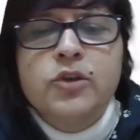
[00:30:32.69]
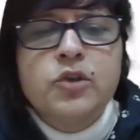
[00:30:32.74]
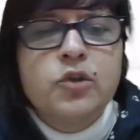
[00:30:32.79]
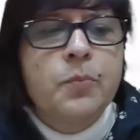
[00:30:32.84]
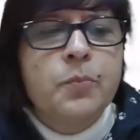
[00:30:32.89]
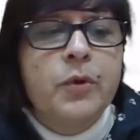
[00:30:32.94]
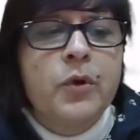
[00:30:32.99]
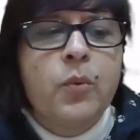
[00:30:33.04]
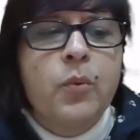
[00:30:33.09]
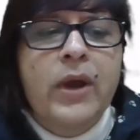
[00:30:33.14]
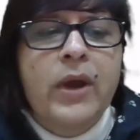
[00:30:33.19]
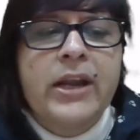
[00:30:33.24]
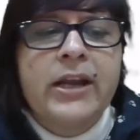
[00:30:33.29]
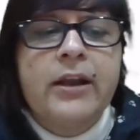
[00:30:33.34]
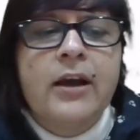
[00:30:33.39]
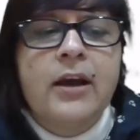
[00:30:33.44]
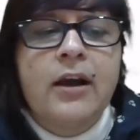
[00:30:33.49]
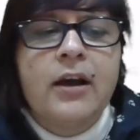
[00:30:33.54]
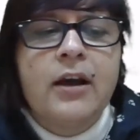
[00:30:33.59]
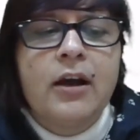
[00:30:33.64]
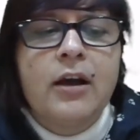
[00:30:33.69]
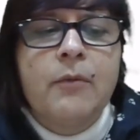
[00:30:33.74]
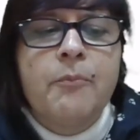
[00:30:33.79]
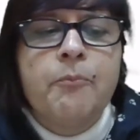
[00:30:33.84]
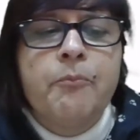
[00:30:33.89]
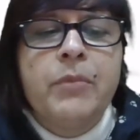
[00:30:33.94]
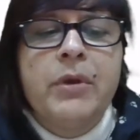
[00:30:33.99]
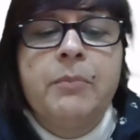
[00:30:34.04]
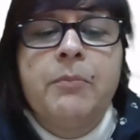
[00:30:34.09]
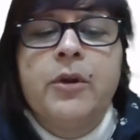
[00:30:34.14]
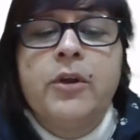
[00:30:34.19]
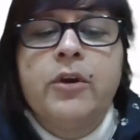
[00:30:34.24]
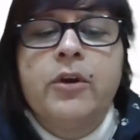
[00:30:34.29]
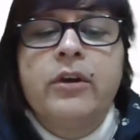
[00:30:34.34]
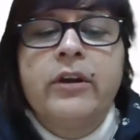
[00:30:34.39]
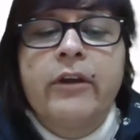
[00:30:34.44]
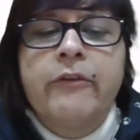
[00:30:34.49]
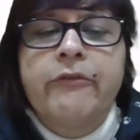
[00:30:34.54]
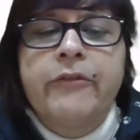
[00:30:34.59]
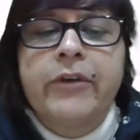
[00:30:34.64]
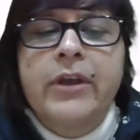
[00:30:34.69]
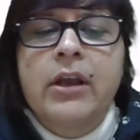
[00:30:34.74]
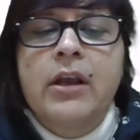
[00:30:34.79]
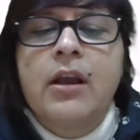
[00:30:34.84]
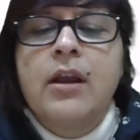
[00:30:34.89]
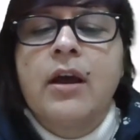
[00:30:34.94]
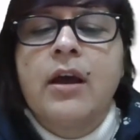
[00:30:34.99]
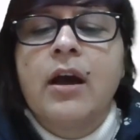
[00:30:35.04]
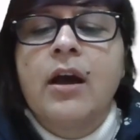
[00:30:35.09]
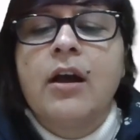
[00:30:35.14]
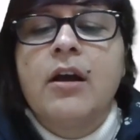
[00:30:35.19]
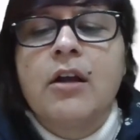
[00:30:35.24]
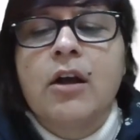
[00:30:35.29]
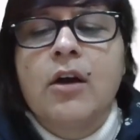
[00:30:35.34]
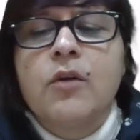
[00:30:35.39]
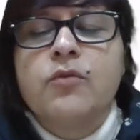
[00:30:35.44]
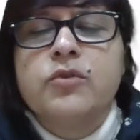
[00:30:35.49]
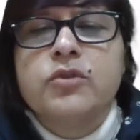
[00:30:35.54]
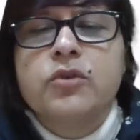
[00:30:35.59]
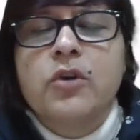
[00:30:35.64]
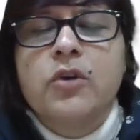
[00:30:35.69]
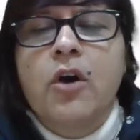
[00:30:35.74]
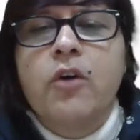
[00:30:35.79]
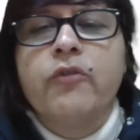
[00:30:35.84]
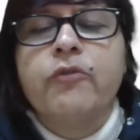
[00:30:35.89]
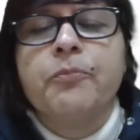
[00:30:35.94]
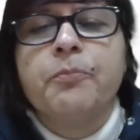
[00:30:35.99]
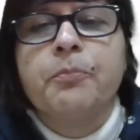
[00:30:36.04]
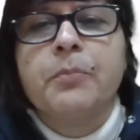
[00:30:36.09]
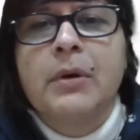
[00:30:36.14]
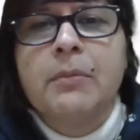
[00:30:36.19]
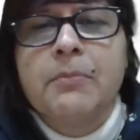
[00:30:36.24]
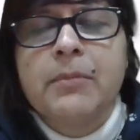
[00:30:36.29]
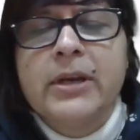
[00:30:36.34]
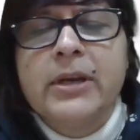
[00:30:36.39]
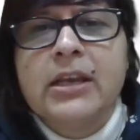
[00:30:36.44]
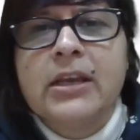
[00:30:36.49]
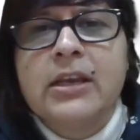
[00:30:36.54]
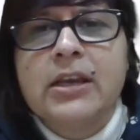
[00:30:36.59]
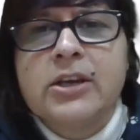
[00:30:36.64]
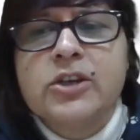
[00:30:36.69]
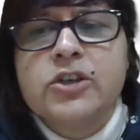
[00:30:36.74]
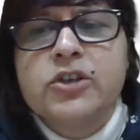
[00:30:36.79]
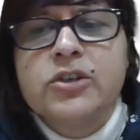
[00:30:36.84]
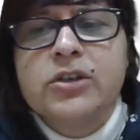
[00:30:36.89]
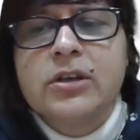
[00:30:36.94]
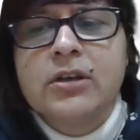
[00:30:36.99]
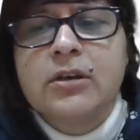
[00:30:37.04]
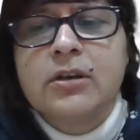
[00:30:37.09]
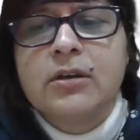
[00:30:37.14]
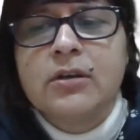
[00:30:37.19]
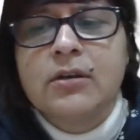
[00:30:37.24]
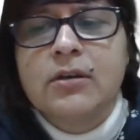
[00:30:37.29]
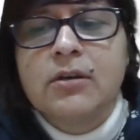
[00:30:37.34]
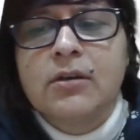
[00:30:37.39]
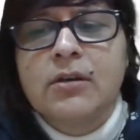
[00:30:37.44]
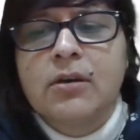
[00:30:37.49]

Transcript: to provide a bibliographical account of publication